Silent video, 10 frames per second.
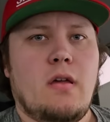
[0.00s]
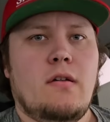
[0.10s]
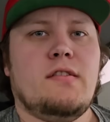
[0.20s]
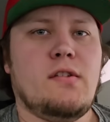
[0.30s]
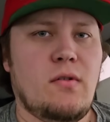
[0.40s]

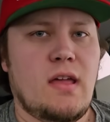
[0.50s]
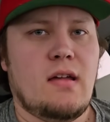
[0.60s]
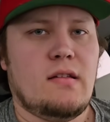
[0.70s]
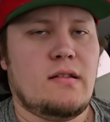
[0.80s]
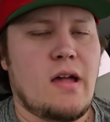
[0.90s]
So
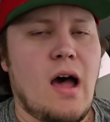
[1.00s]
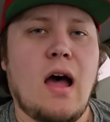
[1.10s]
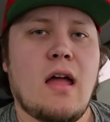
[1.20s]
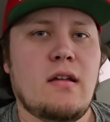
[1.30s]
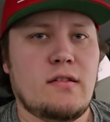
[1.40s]
yes,
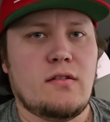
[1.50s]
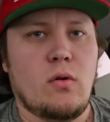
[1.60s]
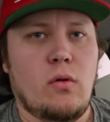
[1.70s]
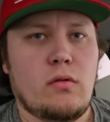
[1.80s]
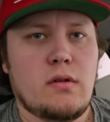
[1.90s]
I
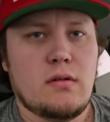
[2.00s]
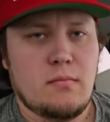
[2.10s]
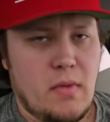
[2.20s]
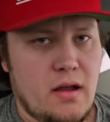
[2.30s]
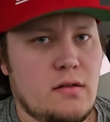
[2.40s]
sold
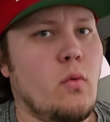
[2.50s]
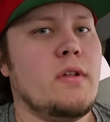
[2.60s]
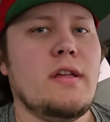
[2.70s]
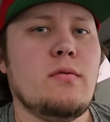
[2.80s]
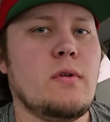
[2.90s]
my
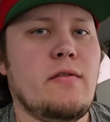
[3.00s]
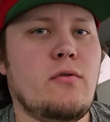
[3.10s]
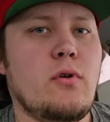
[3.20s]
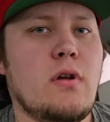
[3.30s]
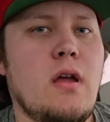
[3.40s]

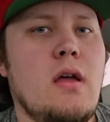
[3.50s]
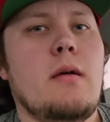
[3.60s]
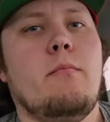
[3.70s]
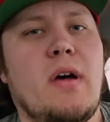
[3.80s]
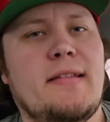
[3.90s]
2024
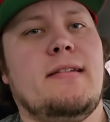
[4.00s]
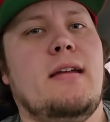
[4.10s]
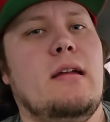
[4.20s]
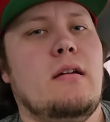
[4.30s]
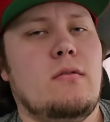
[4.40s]

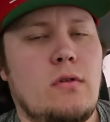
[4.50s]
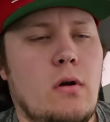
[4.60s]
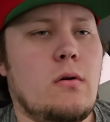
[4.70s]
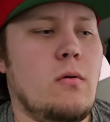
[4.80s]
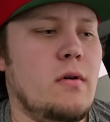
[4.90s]
Mustang
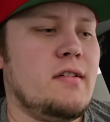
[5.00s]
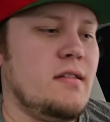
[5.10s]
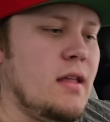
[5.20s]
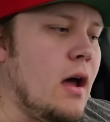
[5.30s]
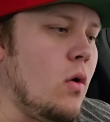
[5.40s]
Dark Horse.
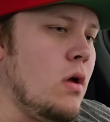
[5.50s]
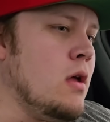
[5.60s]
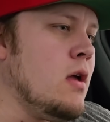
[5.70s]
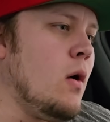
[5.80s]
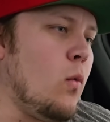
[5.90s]
Now,
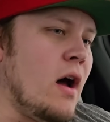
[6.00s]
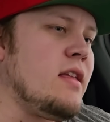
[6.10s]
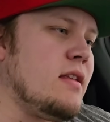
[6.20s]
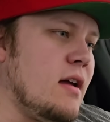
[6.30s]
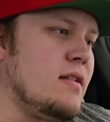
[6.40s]
why
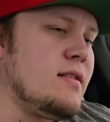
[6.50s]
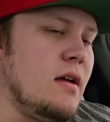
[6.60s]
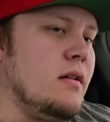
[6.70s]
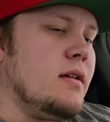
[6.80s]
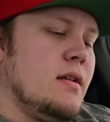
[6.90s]
did I
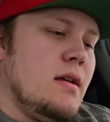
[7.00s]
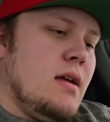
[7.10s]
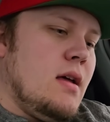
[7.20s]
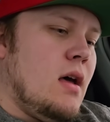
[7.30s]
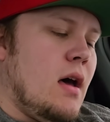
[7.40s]
sell it?
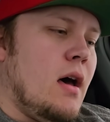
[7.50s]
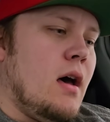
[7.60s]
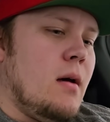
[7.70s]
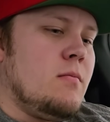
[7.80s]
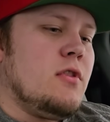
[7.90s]

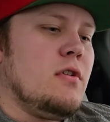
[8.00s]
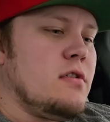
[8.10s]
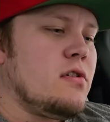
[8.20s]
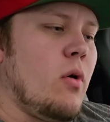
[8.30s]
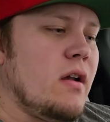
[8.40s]

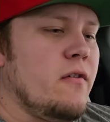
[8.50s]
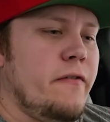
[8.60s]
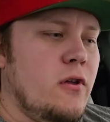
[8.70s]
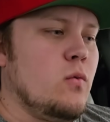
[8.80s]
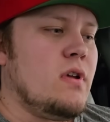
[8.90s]
There's quite a
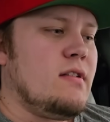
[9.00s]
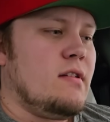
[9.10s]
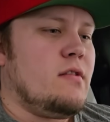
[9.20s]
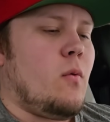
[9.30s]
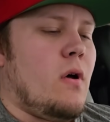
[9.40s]
few
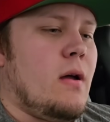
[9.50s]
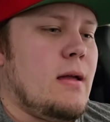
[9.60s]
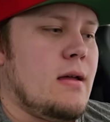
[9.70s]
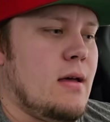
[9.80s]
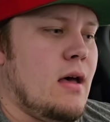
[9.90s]
reasons
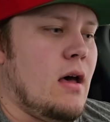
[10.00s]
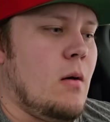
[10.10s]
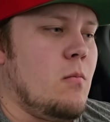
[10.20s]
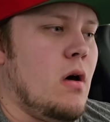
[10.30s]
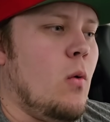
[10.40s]
why.
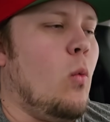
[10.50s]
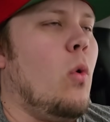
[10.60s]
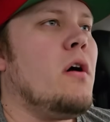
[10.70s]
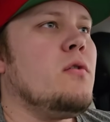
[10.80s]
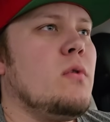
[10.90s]

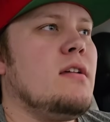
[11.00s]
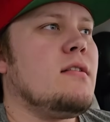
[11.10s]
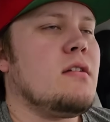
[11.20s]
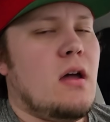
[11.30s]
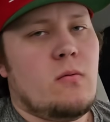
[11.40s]
One
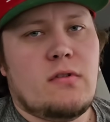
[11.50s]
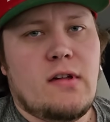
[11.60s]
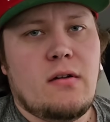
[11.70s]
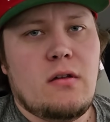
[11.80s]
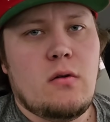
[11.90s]
reason I will
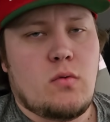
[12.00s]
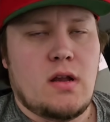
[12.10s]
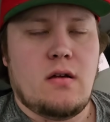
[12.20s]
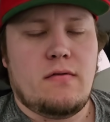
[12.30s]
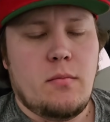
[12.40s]
tell you right
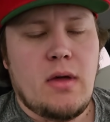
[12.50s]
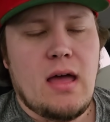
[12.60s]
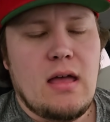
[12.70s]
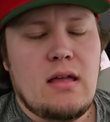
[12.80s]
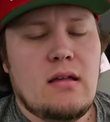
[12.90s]
off the
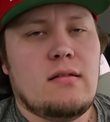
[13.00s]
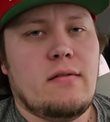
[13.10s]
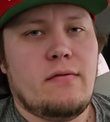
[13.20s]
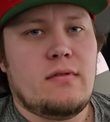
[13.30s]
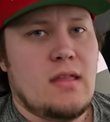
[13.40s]
bat is
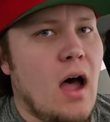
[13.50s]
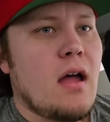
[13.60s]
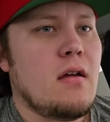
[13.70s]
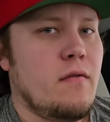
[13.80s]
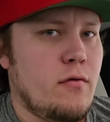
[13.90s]

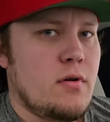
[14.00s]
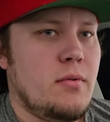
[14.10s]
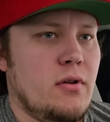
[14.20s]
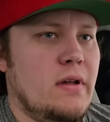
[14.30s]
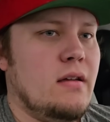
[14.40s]
not
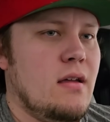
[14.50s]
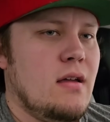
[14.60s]
affordability.